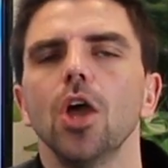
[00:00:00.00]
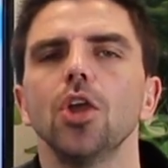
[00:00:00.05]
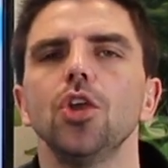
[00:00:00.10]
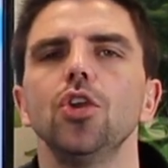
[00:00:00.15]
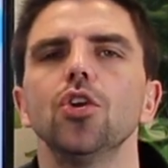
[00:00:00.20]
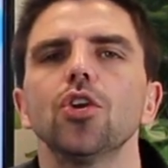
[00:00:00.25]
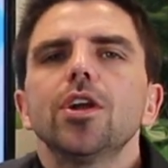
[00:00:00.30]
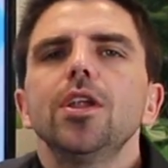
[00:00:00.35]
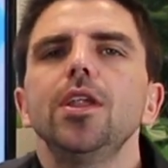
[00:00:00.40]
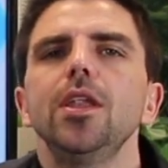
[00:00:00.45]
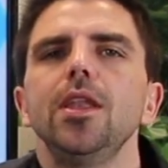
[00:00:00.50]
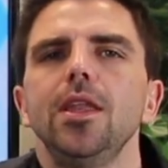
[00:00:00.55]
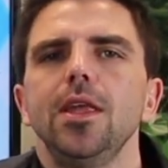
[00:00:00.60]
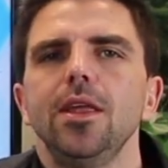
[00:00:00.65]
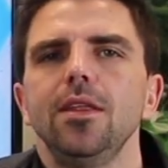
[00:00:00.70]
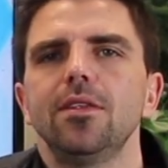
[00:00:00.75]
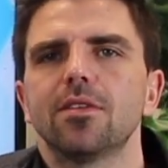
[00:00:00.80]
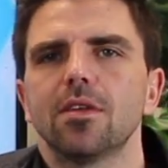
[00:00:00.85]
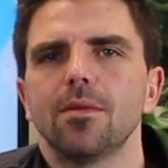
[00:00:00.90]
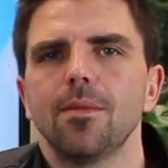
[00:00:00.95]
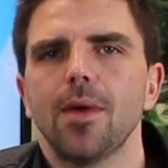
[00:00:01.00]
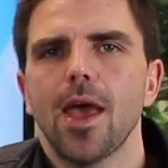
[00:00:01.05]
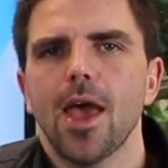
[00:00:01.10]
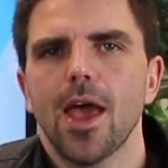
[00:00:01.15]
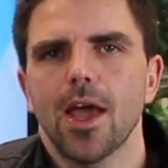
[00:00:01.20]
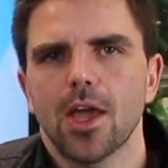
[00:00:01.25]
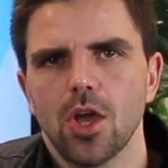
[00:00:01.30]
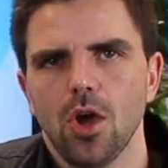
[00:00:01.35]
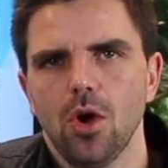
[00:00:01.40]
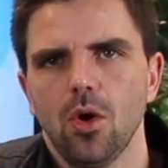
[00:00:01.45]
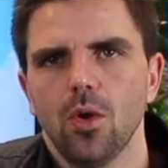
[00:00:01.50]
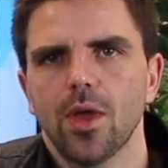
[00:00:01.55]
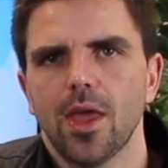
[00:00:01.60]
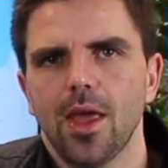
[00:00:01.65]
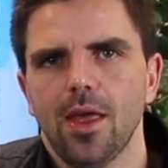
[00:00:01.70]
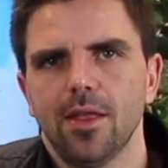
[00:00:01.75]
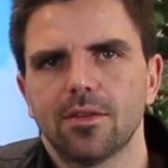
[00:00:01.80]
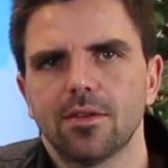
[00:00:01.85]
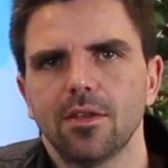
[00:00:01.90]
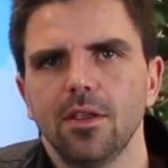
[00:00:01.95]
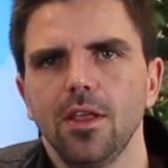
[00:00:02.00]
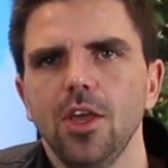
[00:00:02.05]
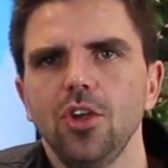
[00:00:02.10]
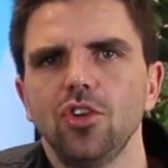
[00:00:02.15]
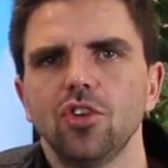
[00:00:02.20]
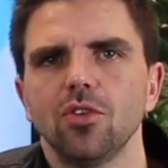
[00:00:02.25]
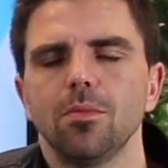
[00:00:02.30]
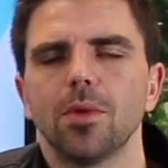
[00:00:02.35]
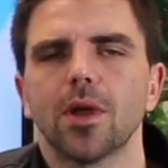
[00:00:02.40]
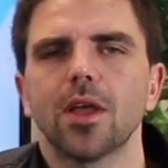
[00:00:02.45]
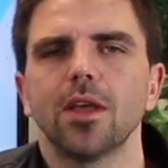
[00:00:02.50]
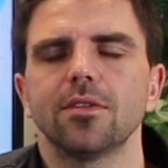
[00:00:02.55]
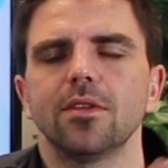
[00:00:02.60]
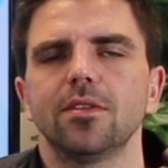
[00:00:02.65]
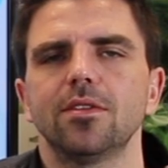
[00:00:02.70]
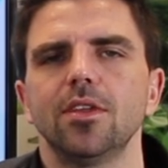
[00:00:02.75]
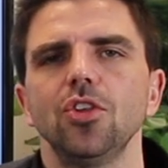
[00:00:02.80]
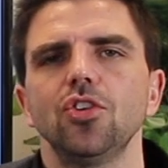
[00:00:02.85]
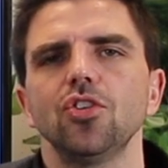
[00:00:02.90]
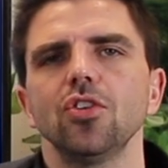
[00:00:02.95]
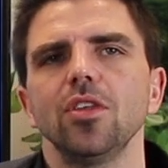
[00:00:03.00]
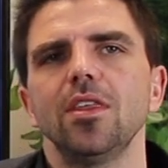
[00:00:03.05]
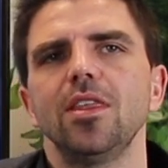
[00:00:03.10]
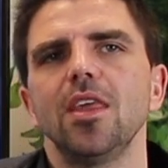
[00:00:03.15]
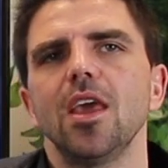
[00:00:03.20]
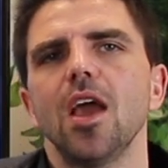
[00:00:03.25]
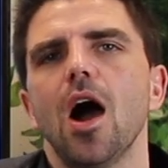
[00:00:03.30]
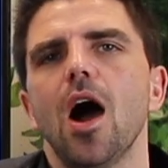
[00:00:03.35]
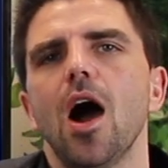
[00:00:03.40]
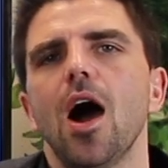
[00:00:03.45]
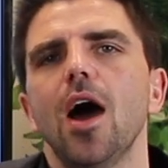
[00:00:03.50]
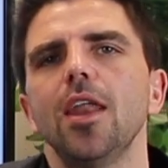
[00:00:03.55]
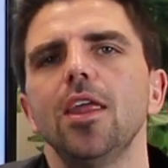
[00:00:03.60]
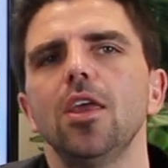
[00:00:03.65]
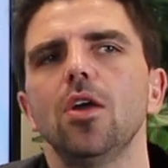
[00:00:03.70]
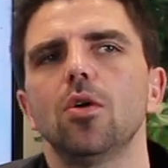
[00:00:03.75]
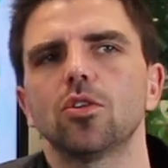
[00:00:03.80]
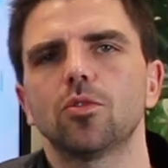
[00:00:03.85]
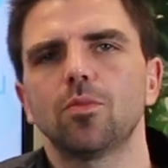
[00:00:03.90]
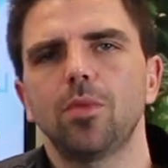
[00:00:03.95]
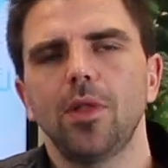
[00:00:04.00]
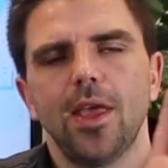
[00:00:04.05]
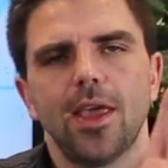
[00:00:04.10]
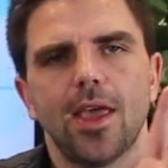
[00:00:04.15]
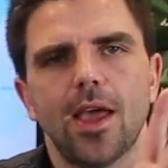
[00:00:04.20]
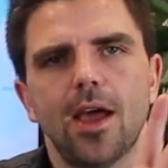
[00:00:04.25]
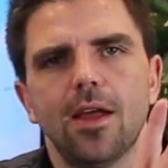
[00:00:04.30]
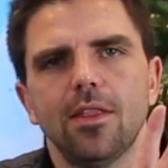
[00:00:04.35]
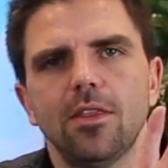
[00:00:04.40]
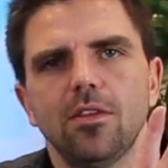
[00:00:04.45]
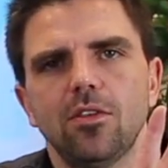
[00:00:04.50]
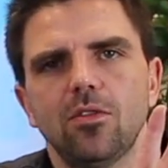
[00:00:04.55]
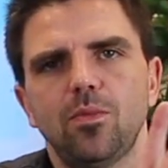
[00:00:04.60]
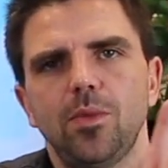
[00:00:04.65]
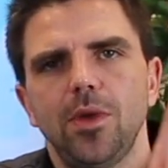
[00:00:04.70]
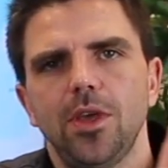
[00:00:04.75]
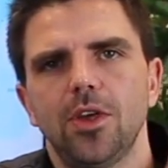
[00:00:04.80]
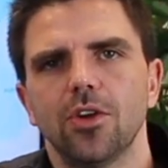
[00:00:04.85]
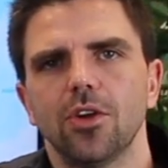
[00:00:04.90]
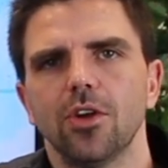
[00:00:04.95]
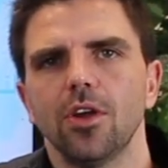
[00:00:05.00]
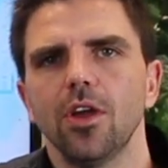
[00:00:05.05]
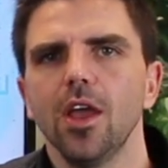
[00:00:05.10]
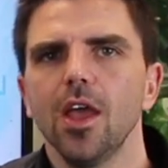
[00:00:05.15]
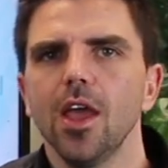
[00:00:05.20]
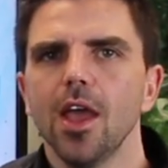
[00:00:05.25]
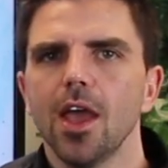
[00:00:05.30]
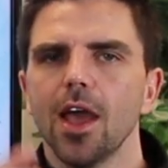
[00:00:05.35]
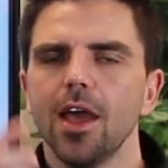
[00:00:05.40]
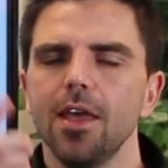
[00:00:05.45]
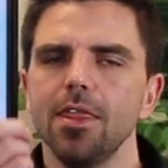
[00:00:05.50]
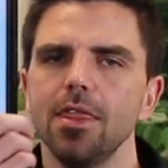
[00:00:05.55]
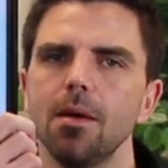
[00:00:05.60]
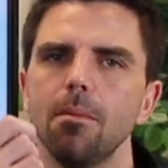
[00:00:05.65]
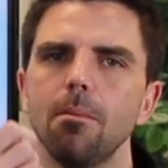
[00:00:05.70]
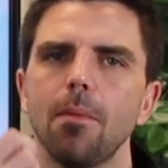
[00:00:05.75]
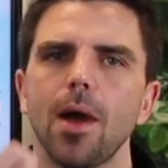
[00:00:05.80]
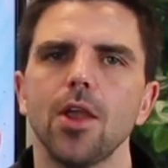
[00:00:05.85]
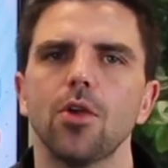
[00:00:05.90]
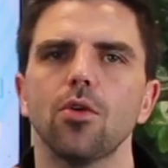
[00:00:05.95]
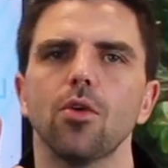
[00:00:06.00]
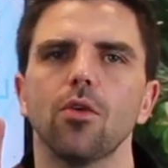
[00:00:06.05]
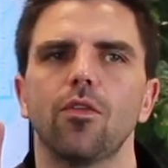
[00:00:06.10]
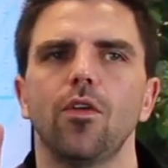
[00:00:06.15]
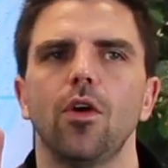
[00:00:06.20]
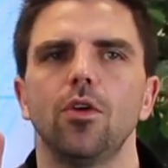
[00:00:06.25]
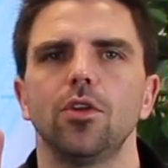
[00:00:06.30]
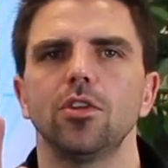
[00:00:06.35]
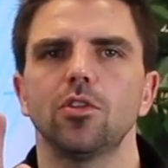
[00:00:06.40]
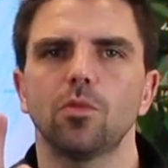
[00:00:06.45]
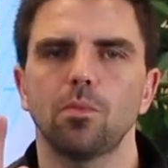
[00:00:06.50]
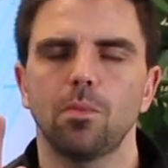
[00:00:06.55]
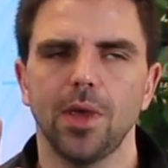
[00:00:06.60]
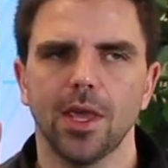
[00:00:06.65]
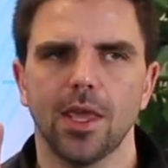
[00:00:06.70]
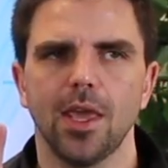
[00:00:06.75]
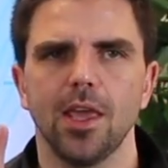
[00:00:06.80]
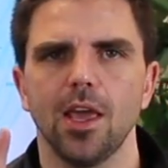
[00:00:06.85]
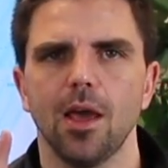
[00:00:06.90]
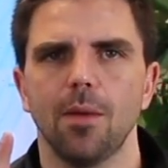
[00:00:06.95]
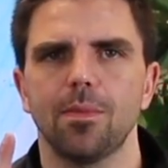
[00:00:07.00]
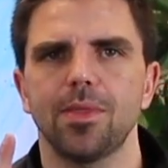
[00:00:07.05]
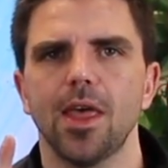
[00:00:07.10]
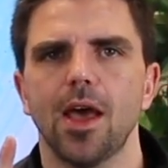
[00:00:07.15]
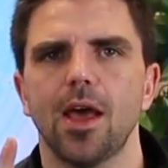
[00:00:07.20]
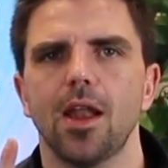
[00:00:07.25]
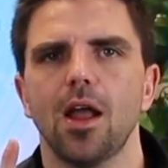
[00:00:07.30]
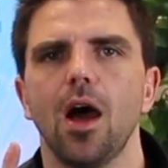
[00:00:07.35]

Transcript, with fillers: You're gonna need some echo cancellation because essentially the audio is playing out of the speaker and the microphone is picking up that